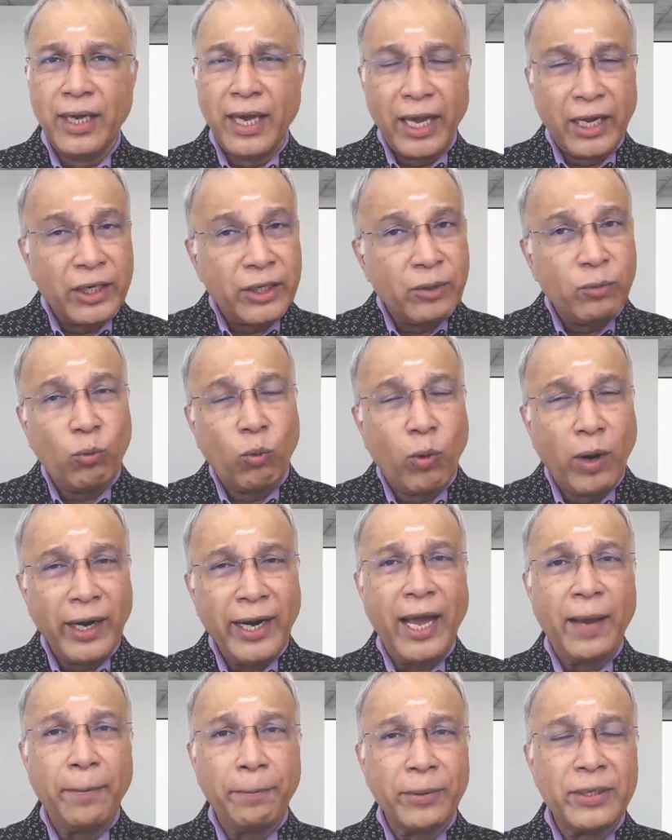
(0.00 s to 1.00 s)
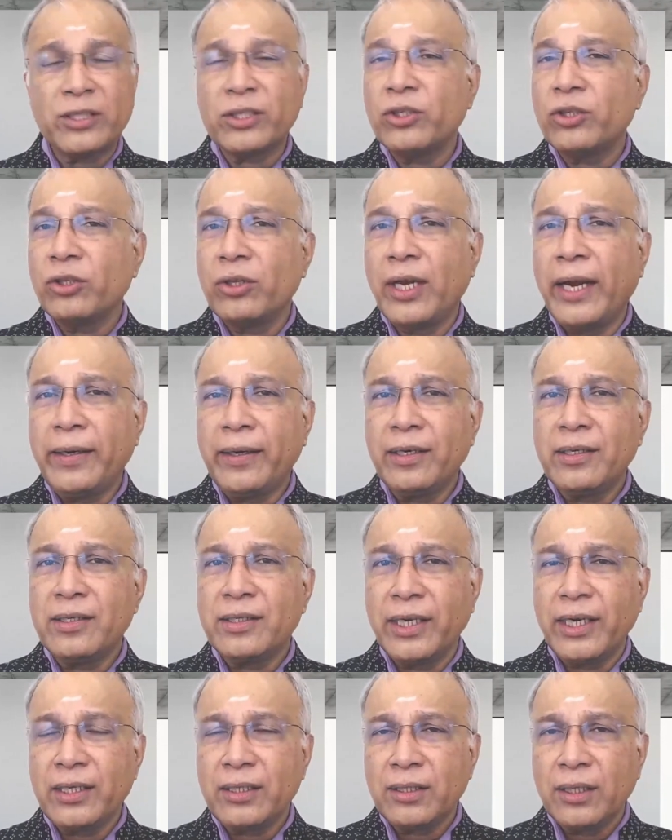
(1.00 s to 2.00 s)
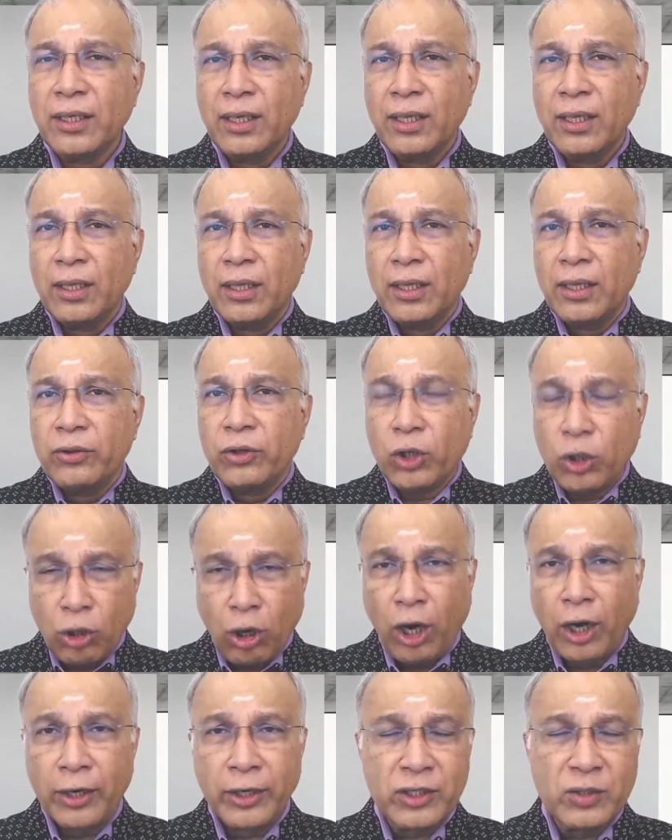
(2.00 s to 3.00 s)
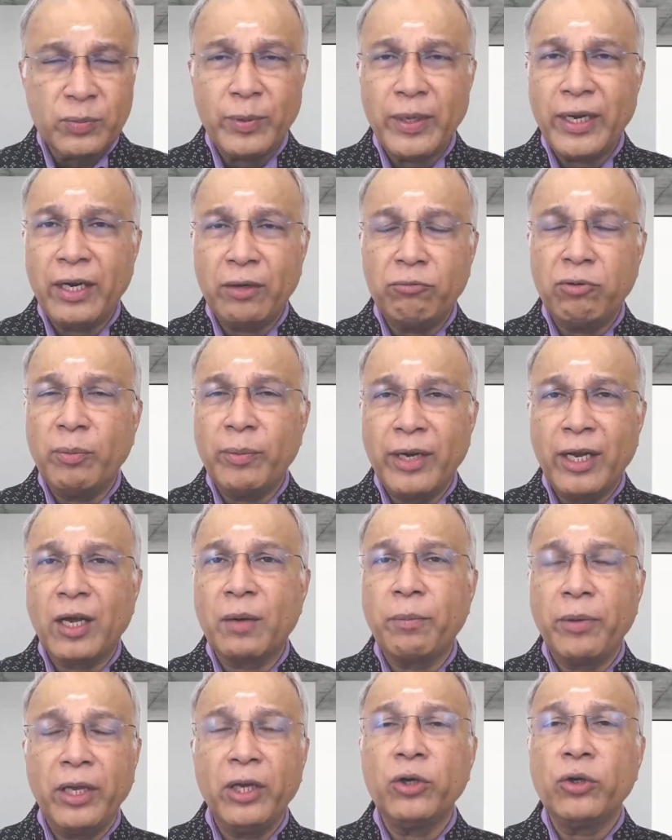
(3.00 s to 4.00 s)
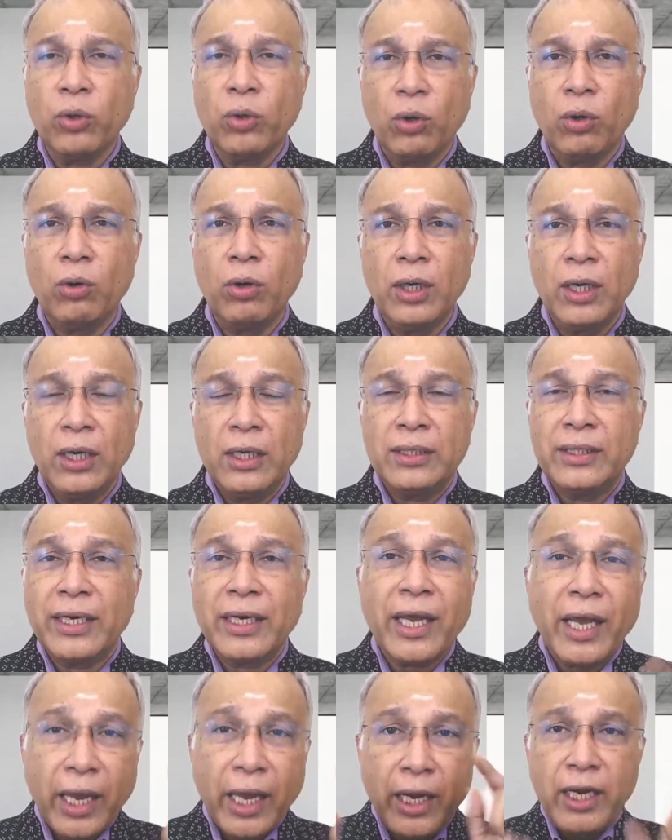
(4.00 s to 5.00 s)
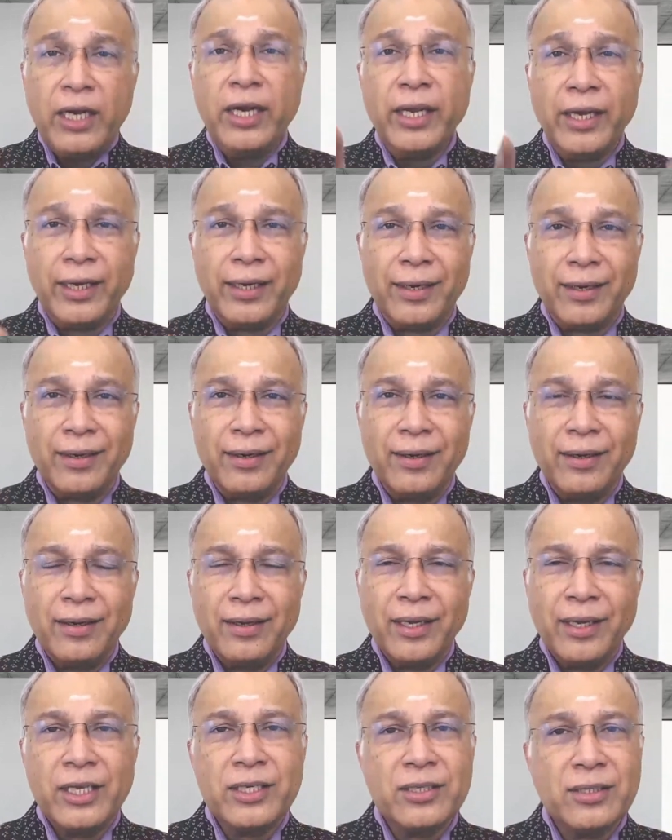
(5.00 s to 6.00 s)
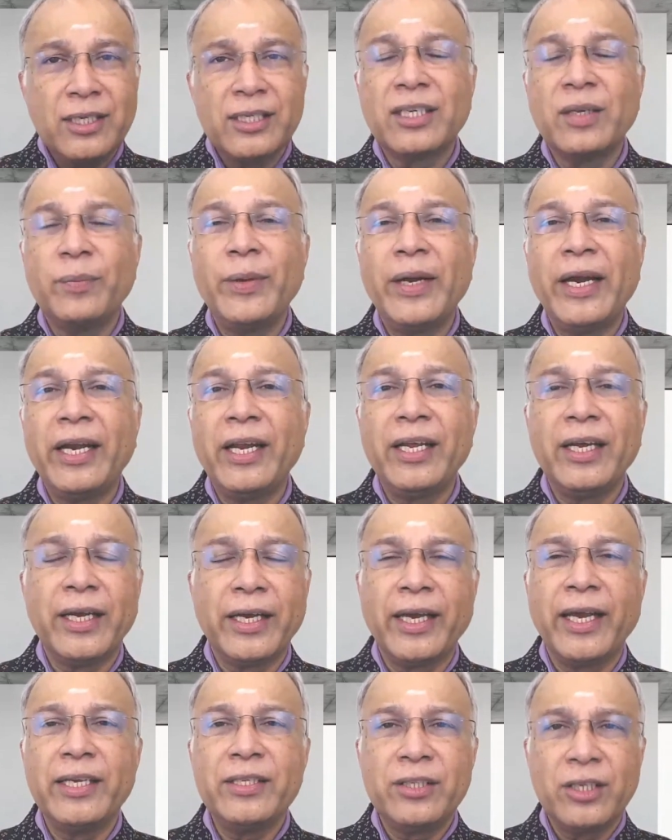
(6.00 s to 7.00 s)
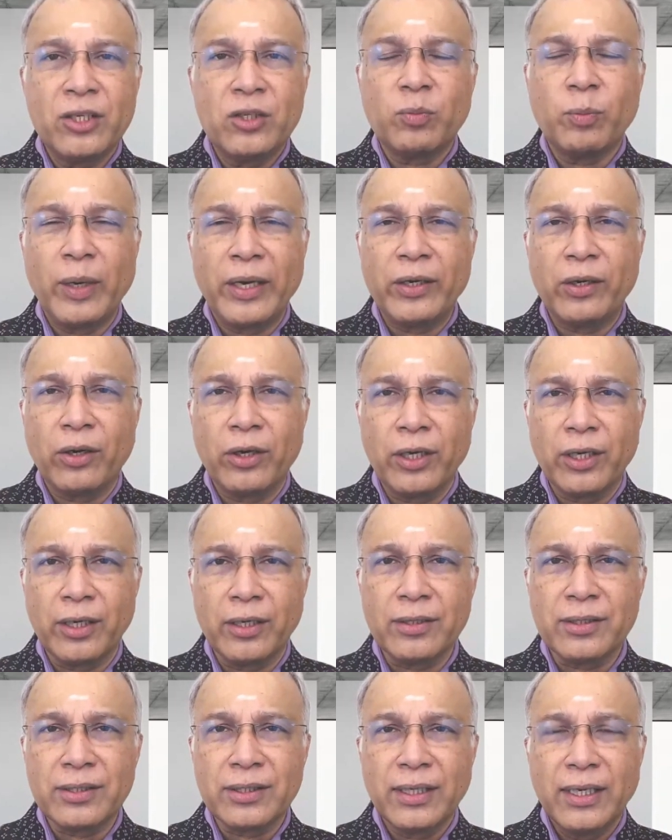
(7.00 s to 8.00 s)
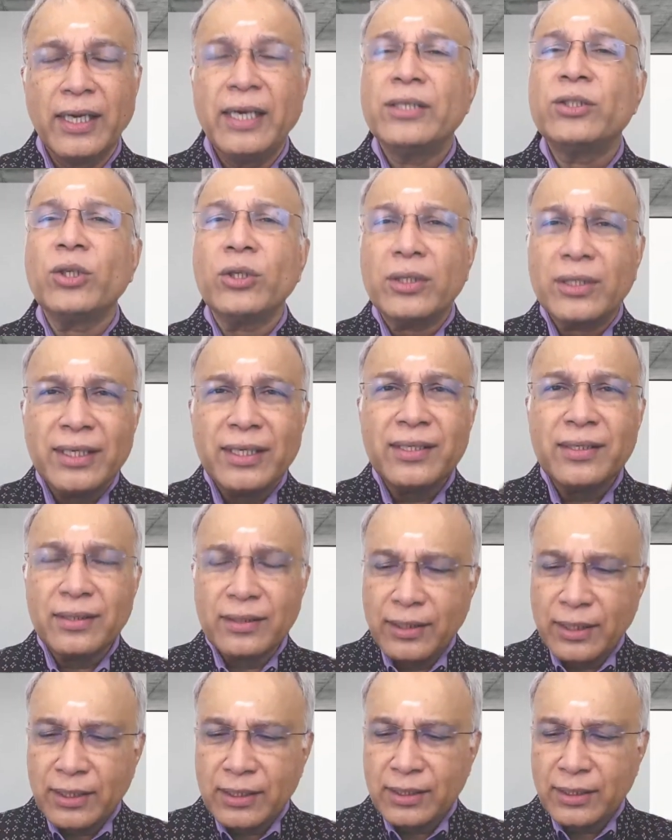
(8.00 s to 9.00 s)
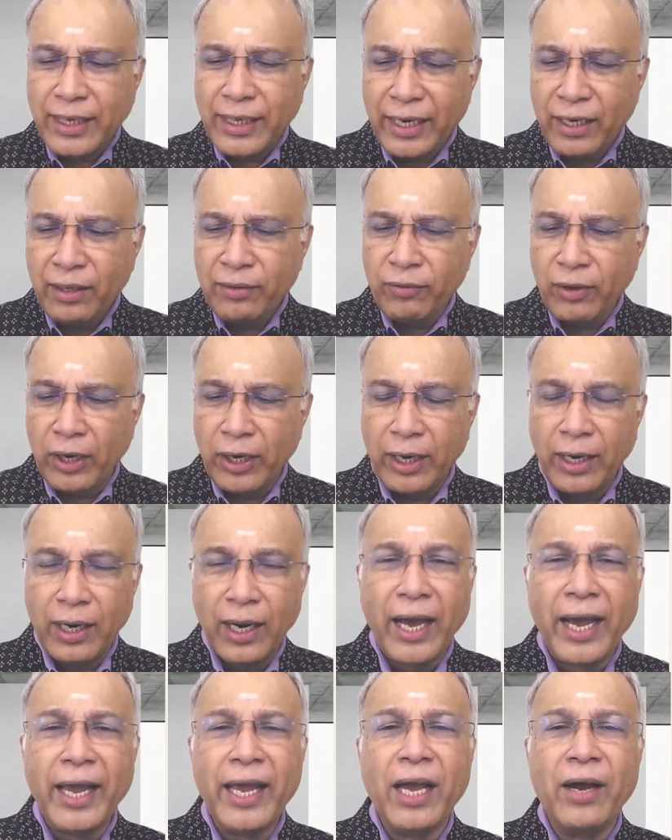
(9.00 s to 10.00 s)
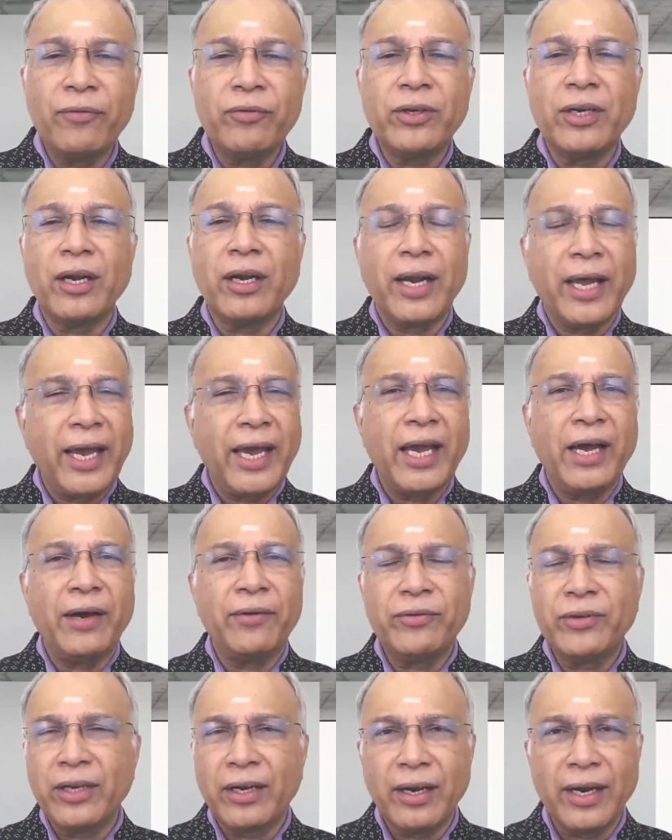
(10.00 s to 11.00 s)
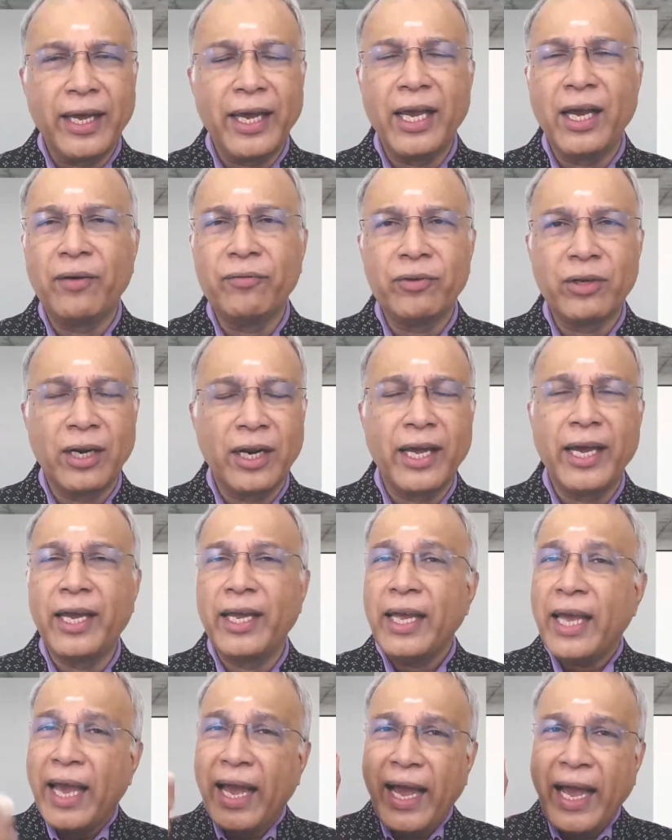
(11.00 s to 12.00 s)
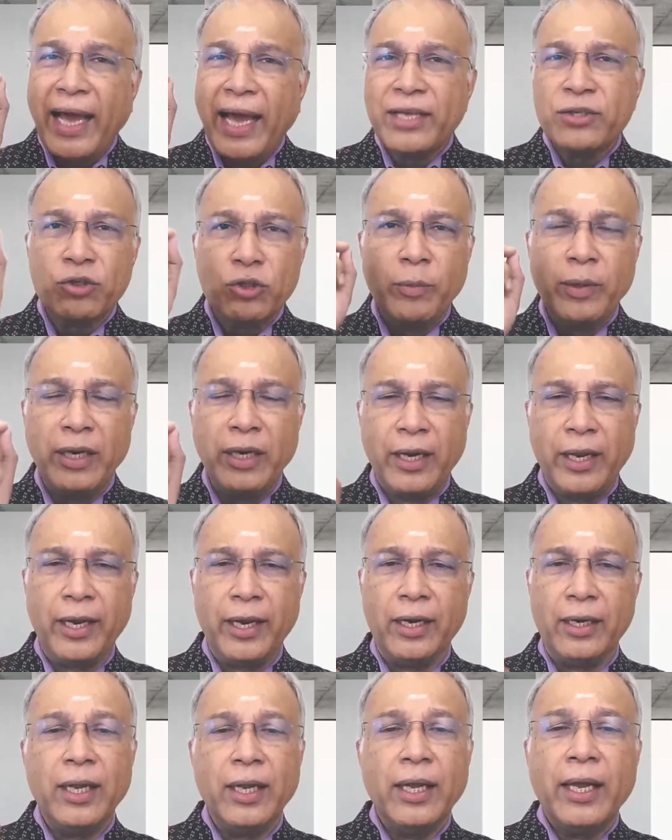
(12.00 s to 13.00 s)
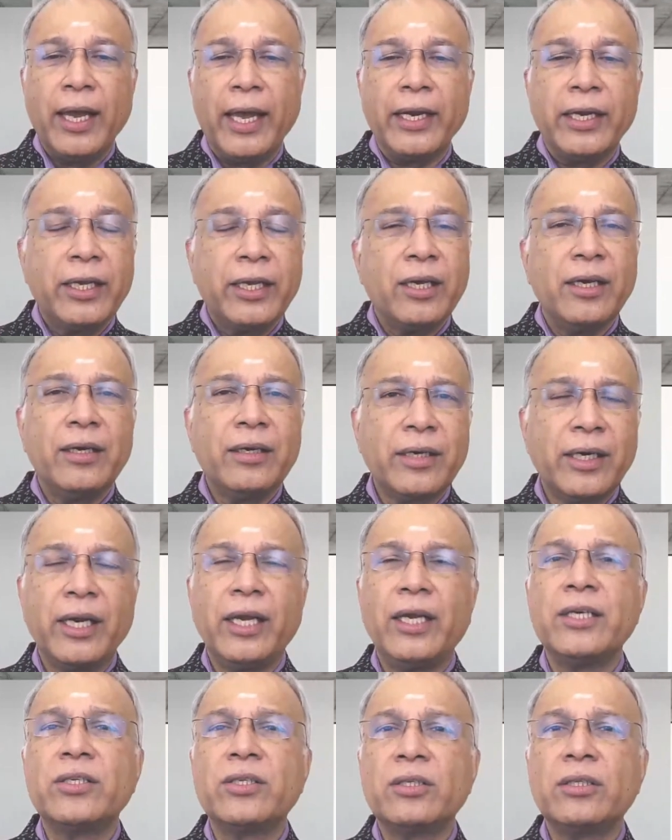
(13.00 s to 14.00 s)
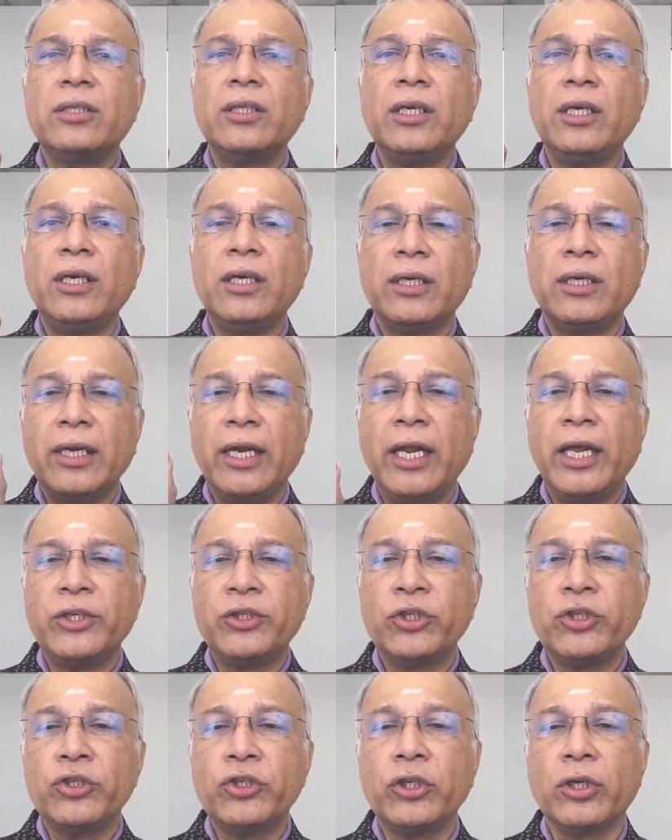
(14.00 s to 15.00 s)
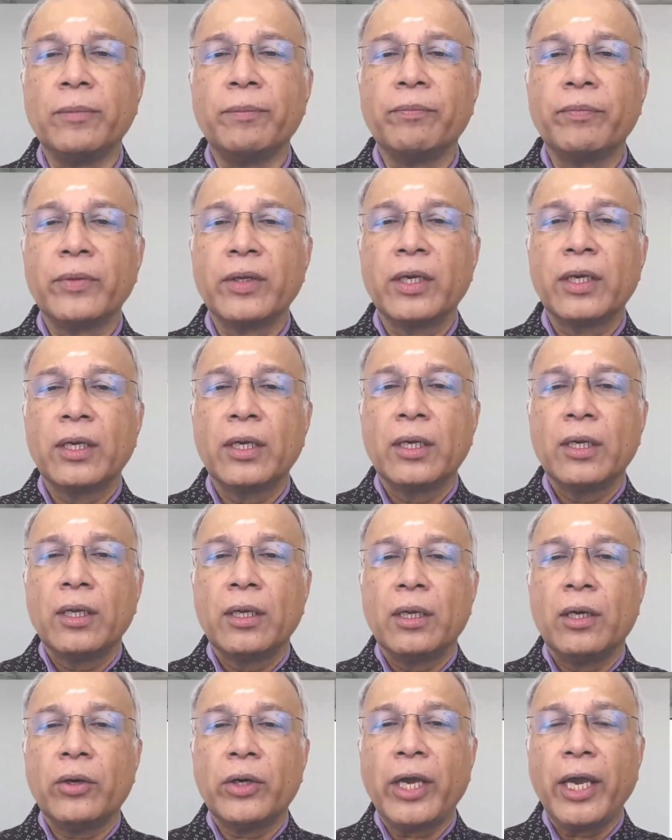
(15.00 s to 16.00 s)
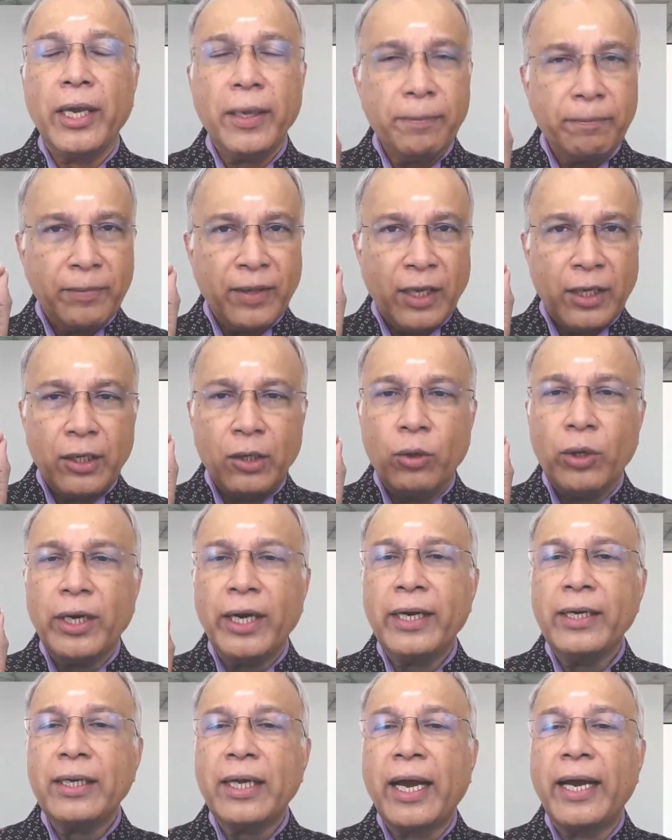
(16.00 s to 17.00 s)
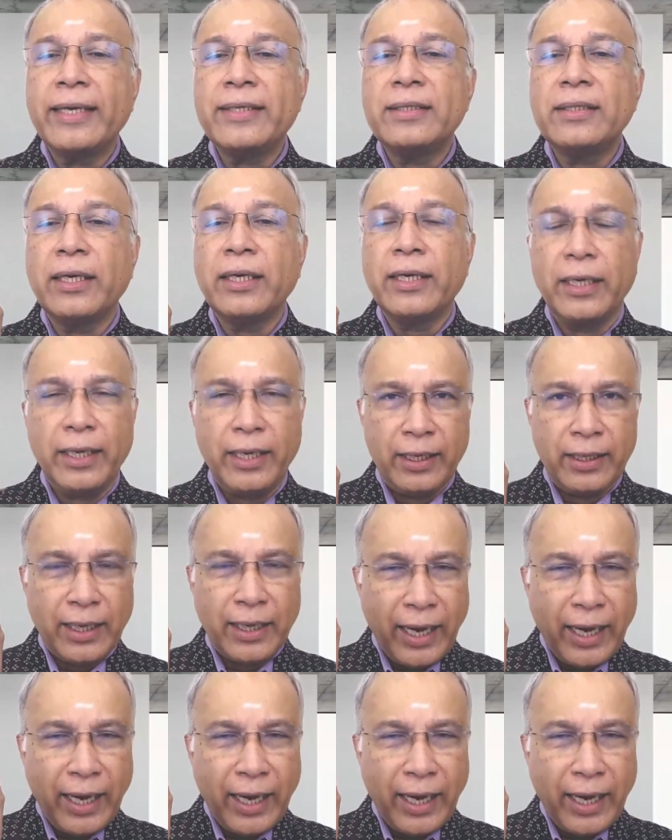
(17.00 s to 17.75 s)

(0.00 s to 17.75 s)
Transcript: And what happens in the United States? The congressmen and women are being told that India is discriminating against its minorities. So this kind of a lie after lie after lie after lie has to be made. And here is the relationship. Okay, look at ICNA.